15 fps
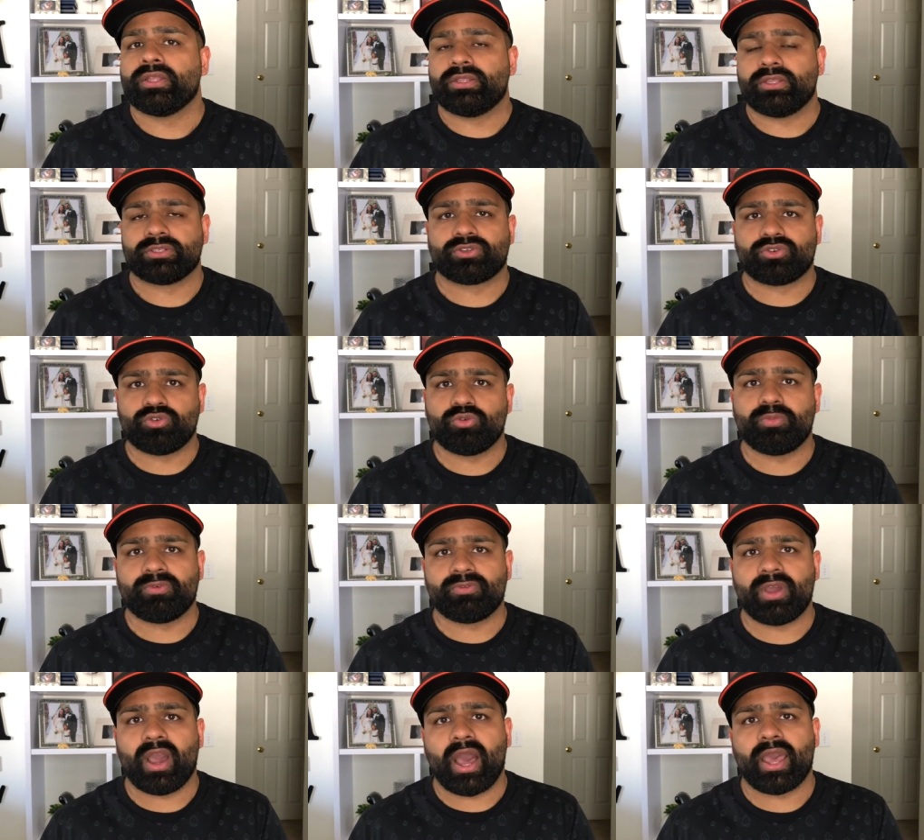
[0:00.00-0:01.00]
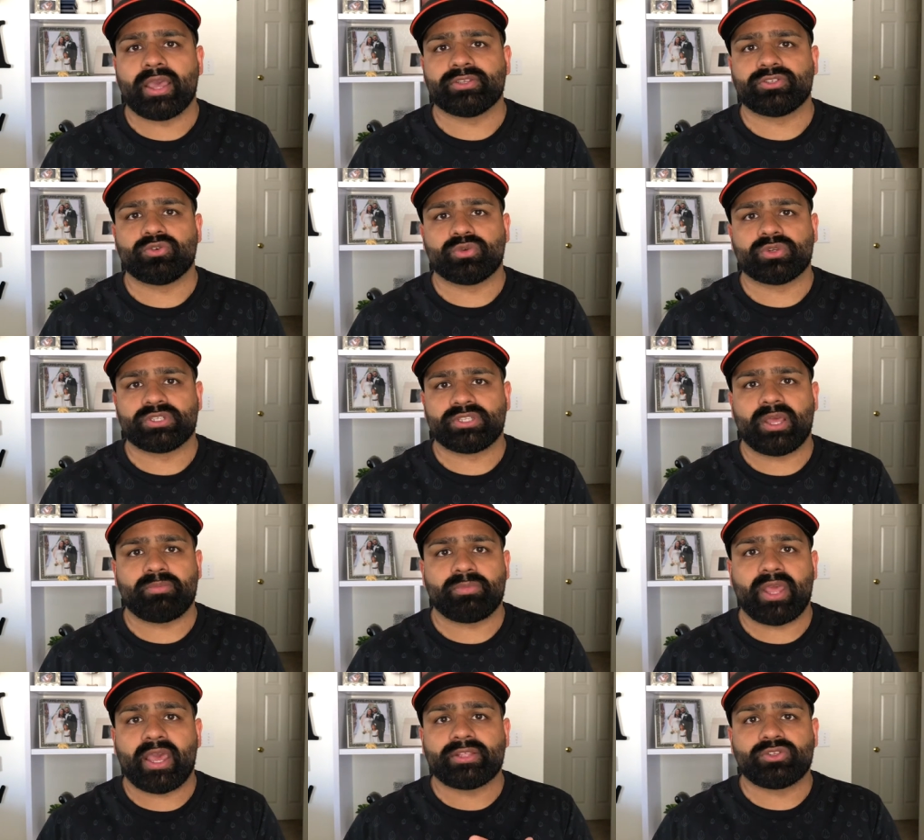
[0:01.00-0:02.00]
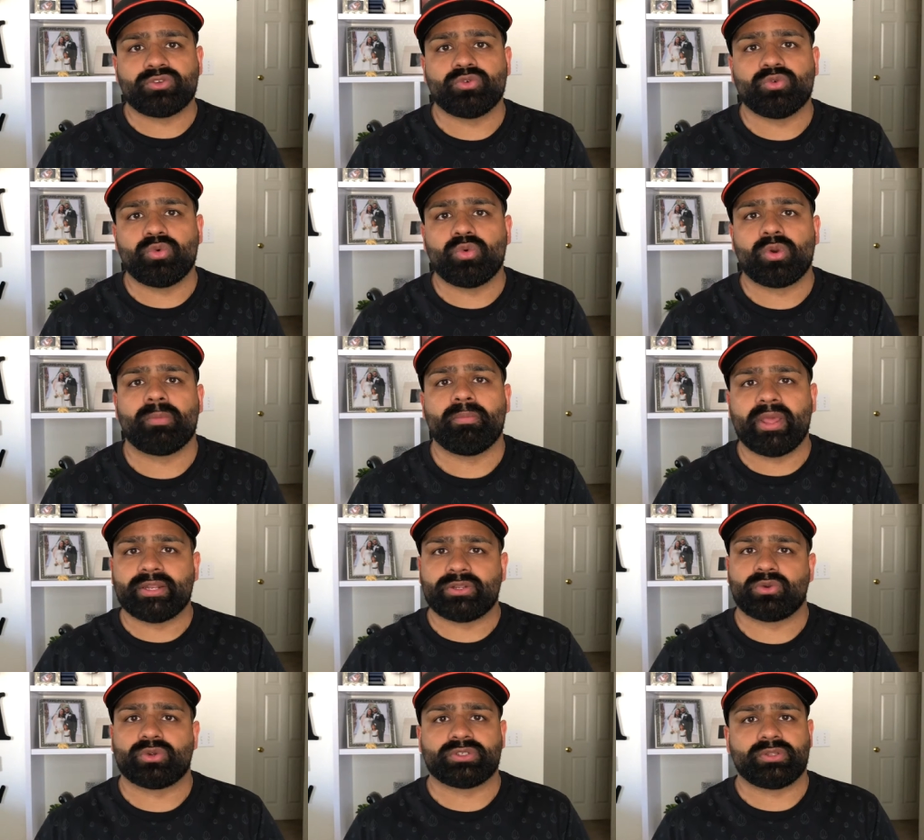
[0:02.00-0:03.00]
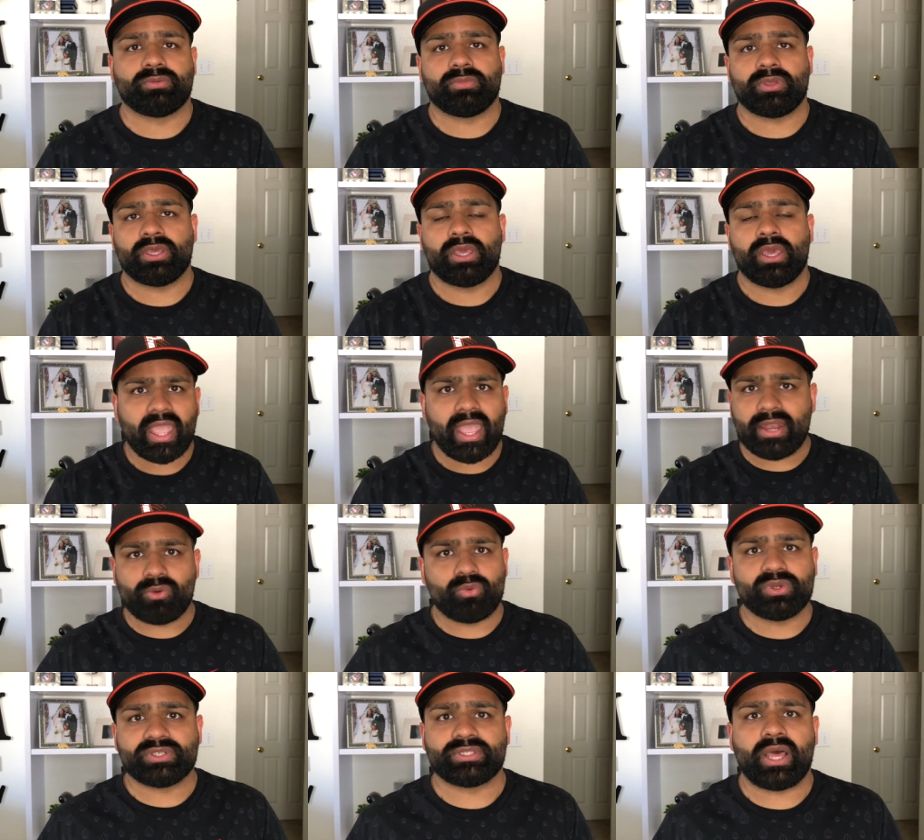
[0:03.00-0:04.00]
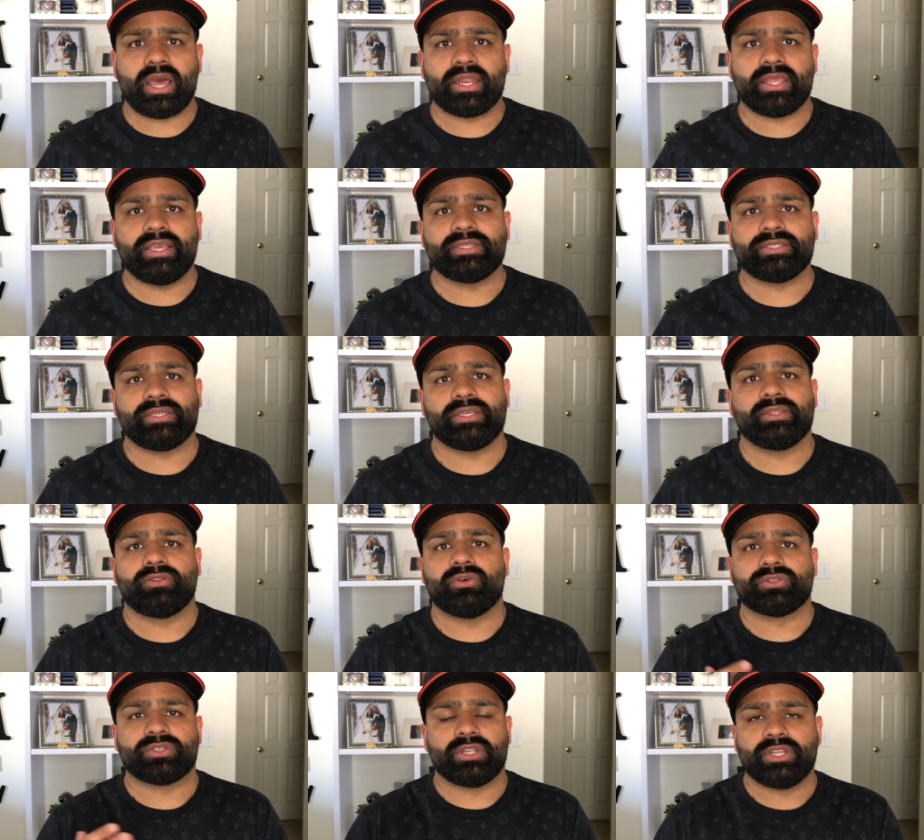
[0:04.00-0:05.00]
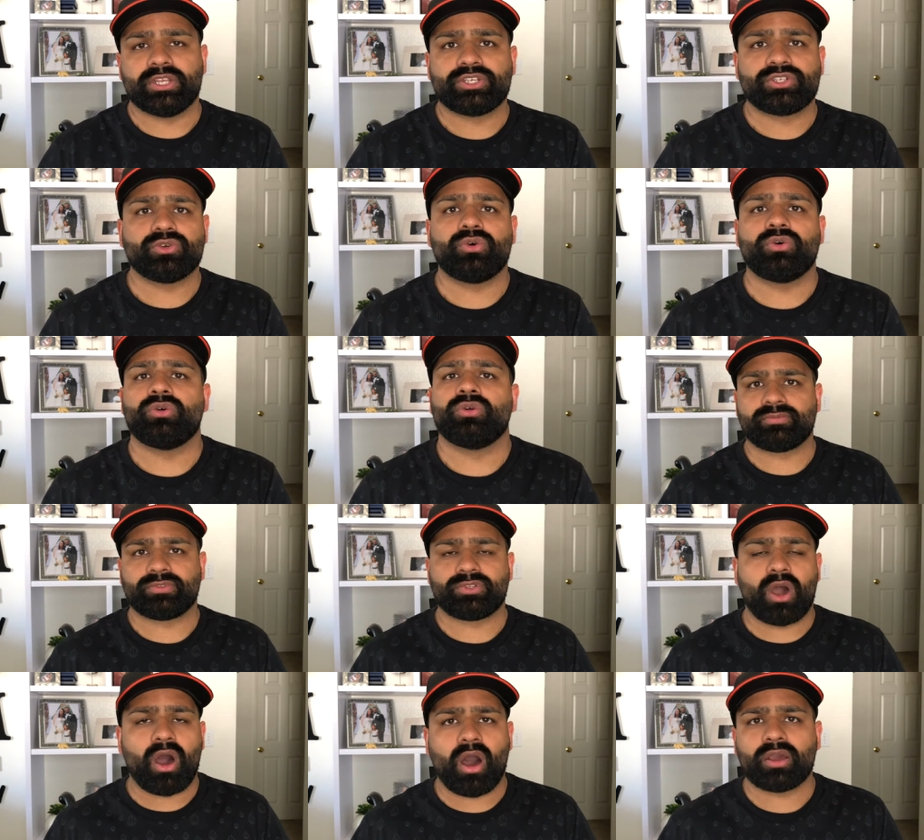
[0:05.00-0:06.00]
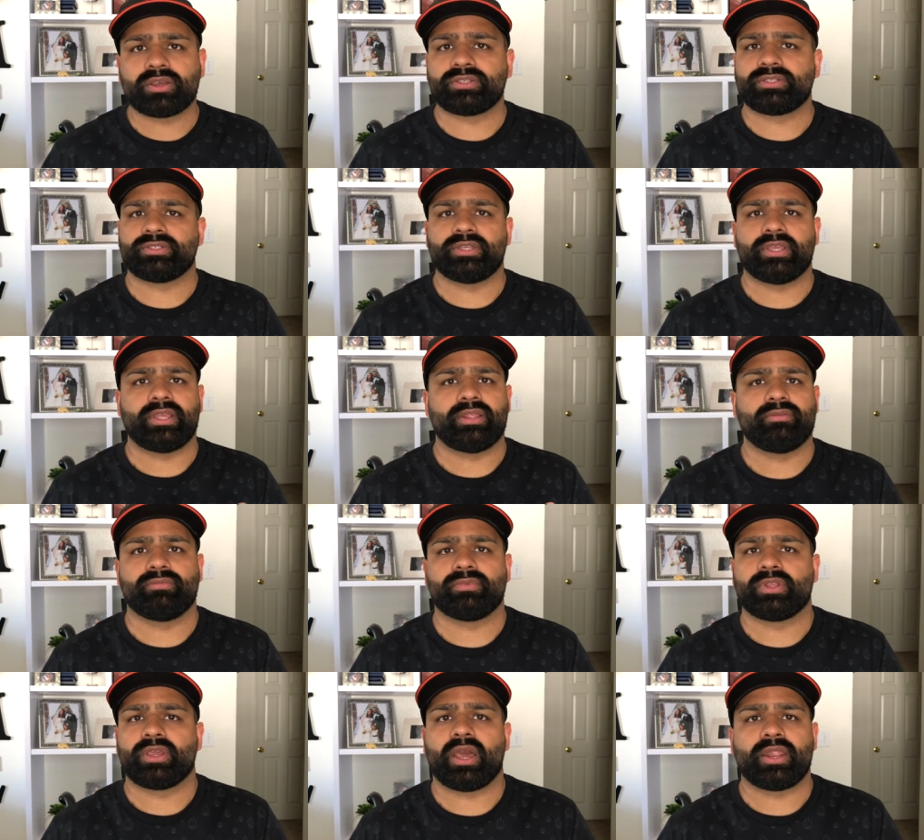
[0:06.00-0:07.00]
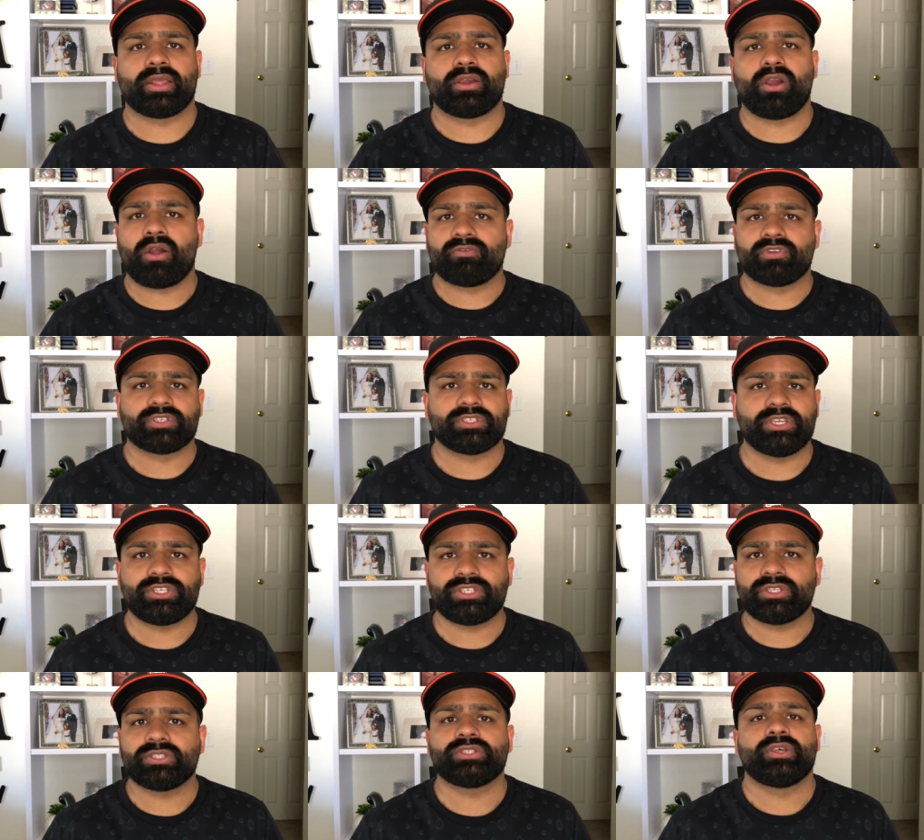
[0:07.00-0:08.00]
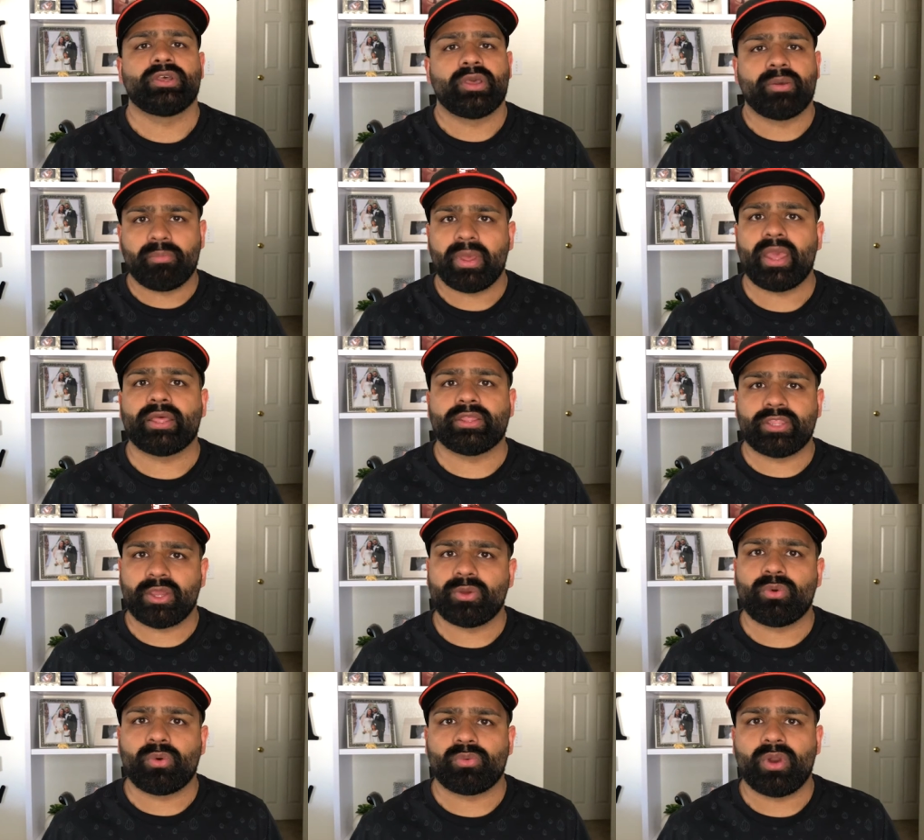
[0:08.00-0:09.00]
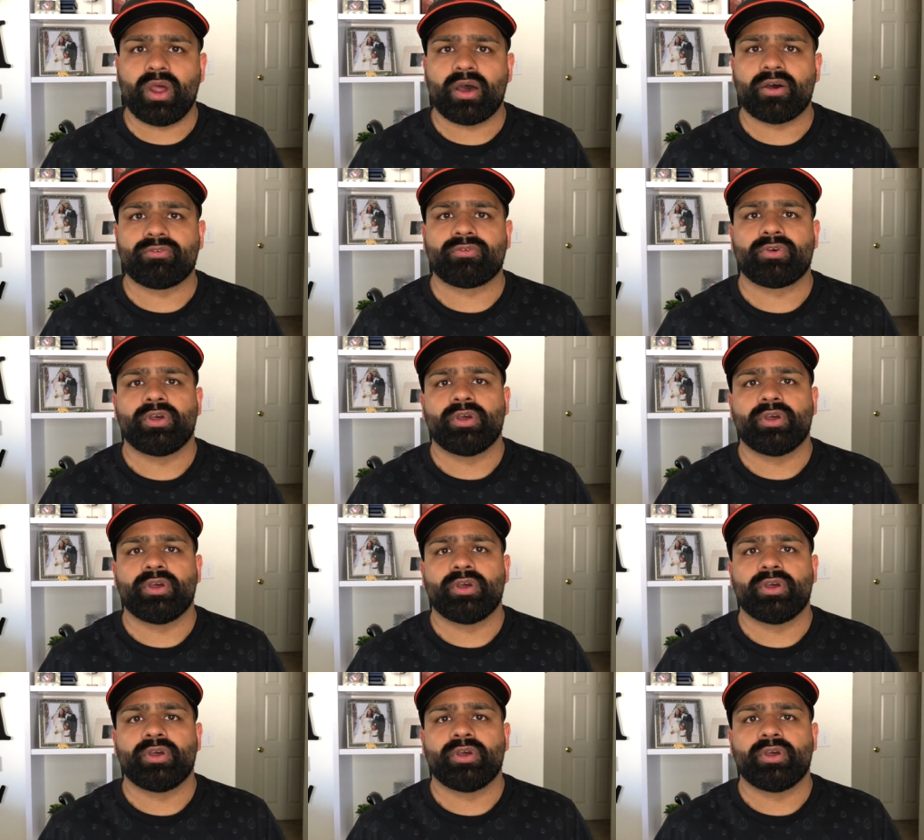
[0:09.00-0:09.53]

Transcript: this group of guys who were stepdads who were mentors to me. And it was not easy. Those initial talks and kind of conversations, man, they were rough.